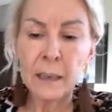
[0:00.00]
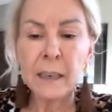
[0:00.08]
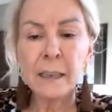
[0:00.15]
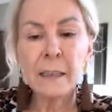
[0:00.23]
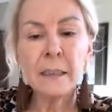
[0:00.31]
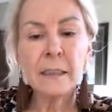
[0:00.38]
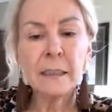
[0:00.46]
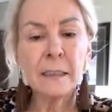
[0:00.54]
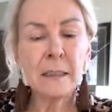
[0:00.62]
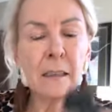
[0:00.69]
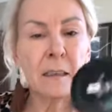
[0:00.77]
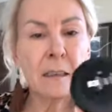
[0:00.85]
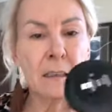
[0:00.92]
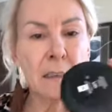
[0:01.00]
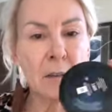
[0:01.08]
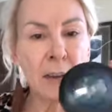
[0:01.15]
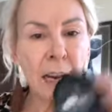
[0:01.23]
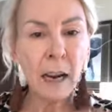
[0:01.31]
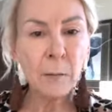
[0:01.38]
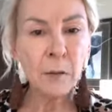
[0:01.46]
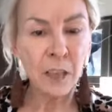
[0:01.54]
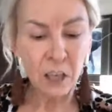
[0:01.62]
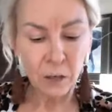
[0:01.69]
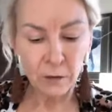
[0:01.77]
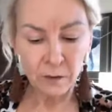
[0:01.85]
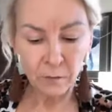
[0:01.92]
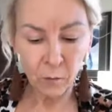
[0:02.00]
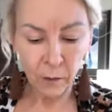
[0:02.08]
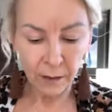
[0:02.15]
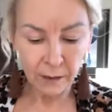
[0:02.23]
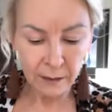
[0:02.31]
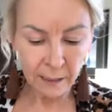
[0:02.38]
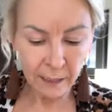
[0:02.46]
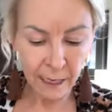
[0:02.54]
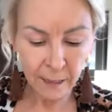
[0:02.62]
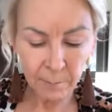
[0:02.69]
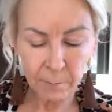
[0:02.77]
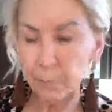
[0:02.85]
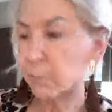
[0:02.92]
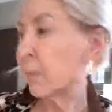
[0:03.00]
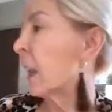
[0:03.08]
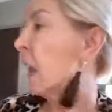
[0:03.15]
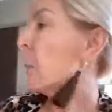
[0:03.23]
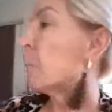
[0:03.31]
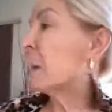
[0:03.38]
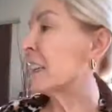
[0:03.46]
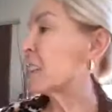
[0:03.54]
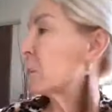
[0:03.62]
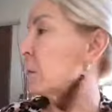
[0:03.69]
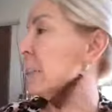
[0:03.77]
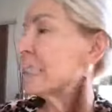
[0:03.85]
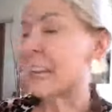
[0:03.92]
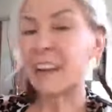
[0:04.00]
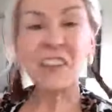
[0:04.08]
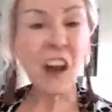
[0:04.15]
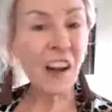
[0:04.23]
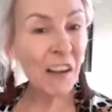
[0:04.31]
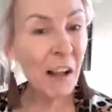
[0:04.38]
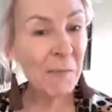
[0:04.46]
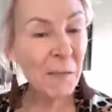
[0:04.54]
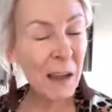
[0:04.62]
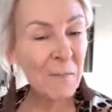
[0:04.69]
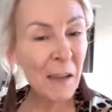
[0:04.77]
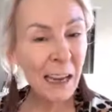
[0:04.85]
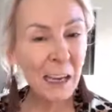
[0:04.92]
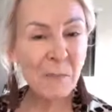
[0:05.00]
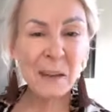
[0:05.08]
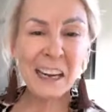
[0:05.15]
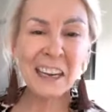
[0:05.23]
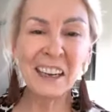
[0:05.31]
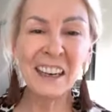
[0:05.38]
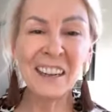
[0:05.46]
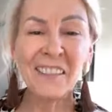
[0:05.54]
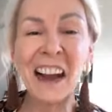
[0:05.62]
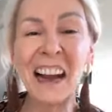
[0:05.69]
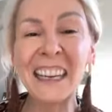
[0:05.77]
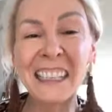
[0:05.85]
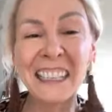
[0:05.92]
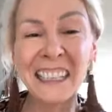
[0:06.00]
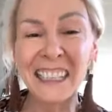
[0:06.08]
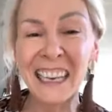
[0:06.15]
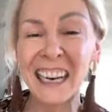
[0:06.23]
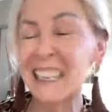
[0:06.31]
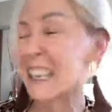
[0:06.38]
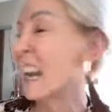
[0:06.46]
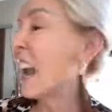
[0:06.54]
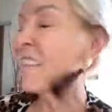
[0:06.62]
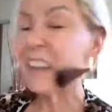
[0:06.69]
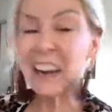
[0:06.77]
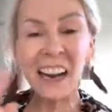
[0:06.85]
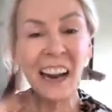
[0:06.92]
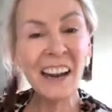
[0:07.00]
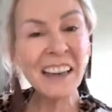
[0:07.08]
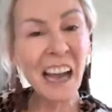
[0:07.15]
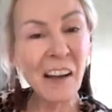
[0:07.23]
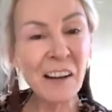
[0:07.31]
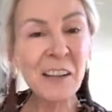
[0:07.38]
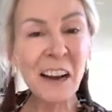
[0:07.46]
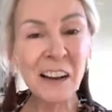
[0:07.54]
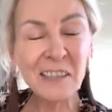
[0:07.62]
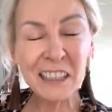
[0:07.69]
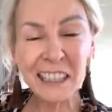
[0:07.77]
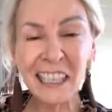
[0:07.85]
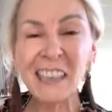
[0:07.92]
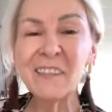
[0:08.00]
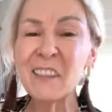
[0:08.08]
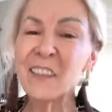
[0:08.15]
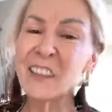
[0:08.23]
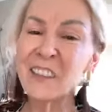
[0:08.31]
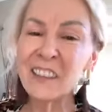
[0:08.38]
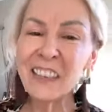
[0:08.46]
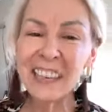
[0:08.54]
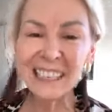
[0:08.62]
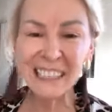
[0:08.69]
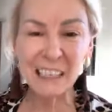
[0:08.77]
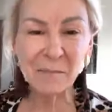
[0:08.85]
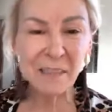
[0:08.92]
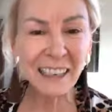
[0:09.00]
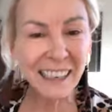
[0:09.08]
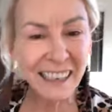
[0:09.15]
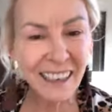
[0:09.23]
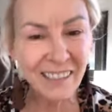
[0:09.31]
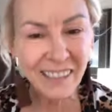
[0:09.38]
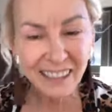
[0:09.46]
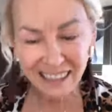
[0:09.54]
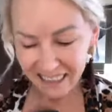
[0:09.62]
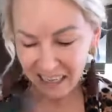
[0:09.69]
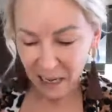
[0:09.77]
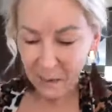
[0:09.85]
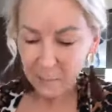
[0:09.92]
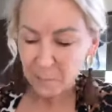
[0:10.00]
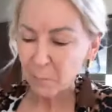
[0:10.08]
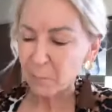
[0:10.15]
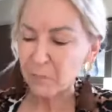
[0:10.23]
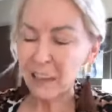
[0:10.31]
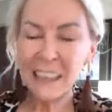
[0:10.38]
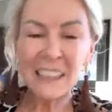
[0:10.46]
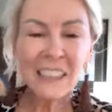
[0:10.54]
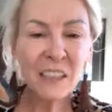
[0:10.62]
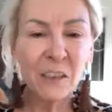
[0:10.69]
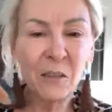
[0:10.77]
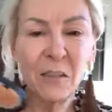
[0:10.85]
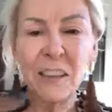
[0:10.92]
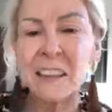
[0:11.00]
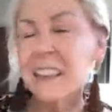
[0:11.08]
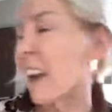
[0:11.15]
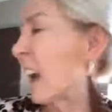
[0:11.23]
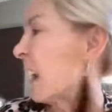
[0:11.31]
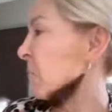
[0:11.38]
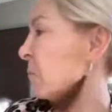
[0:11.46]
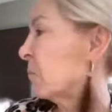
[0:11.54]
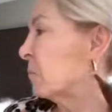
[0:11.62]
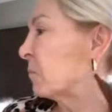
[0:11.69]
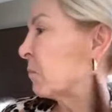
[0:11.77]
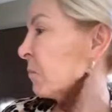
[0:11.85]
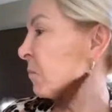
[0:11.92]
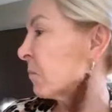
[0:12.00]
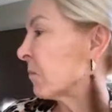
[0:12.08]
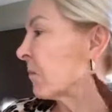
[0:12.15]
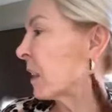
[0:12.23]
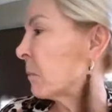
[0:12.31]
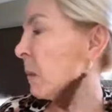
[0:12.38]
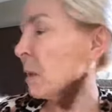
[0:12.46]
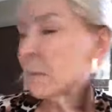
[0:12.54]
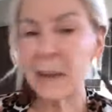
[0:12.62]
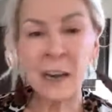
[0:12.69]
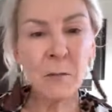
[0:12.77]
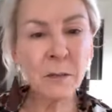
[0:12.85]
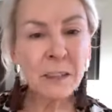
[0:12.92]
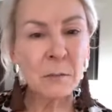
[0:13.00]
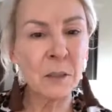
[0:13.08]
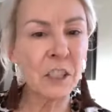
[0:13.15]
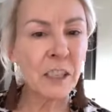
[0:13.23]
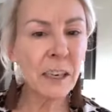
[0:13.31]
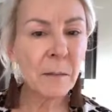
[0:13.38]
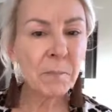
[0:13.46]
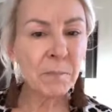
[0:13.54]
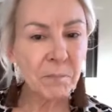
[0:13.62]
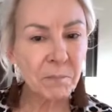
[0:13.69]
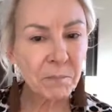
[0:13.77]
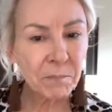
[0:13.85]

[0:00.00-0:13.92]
Is, okay, I'm gonna use Voile today but it's so easy. I've got all my makeup here if I decide. If I, now I don't have to leave if I forget something. I love this. And so um, maybe I will switch it up.